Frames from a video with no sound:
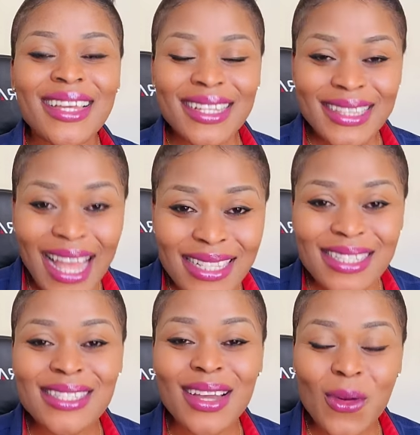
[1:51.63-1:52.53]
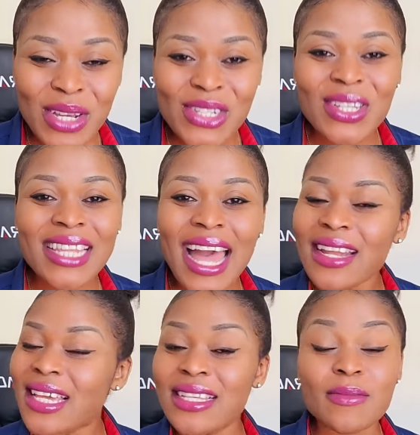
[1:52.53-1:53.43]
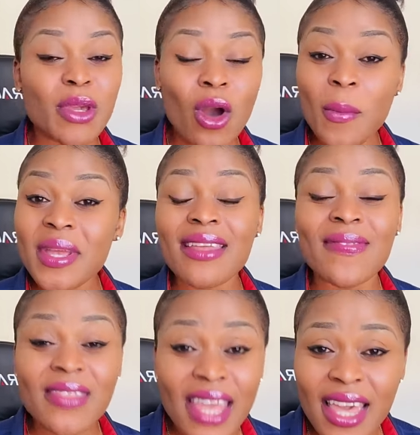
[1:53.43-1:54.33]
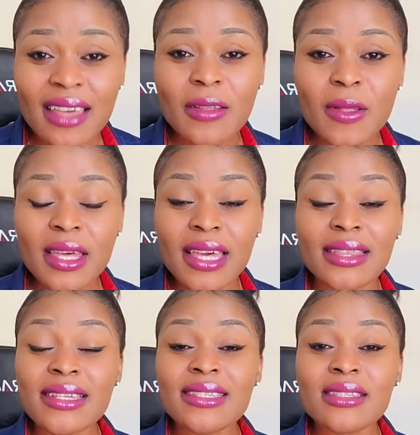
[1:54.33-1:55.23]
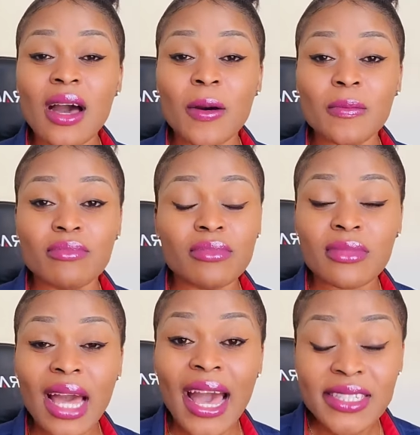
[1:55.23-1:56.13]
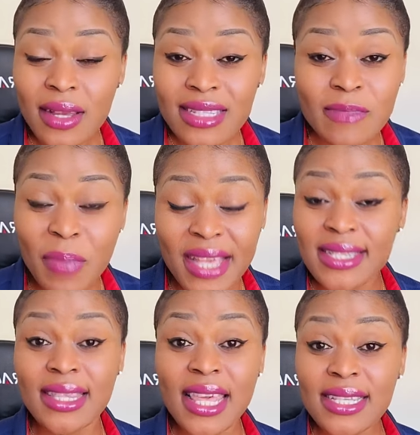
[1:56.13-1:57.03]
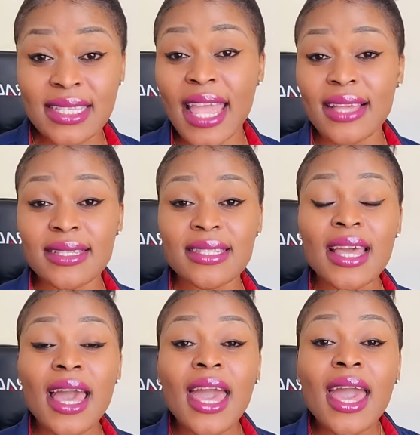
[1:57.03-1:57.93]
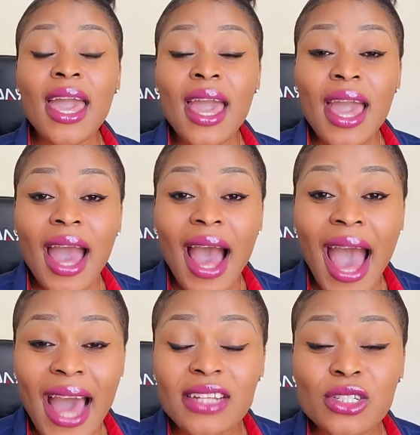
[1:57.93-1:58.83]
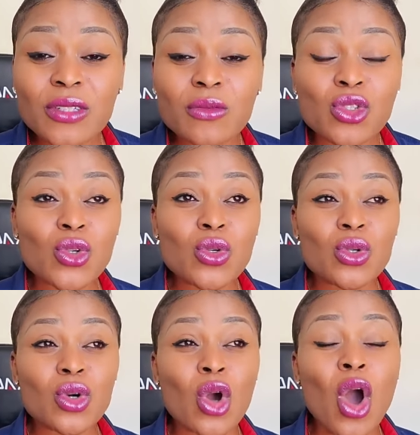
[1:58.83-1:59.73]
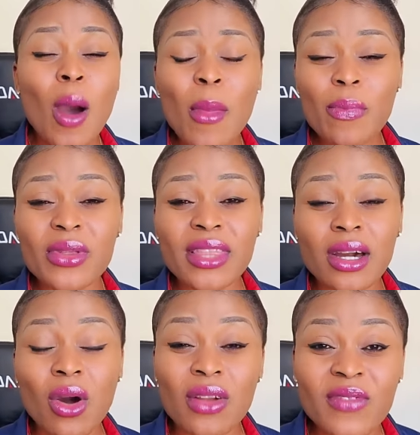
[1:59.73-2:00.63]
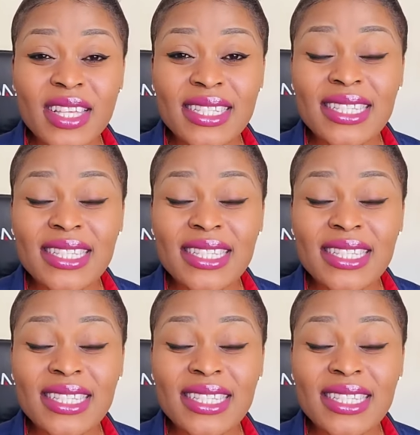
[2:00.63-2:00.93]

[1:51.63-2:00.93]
That is the question that is becoming a thing in this um, Agile space these days. And to come up with a convincing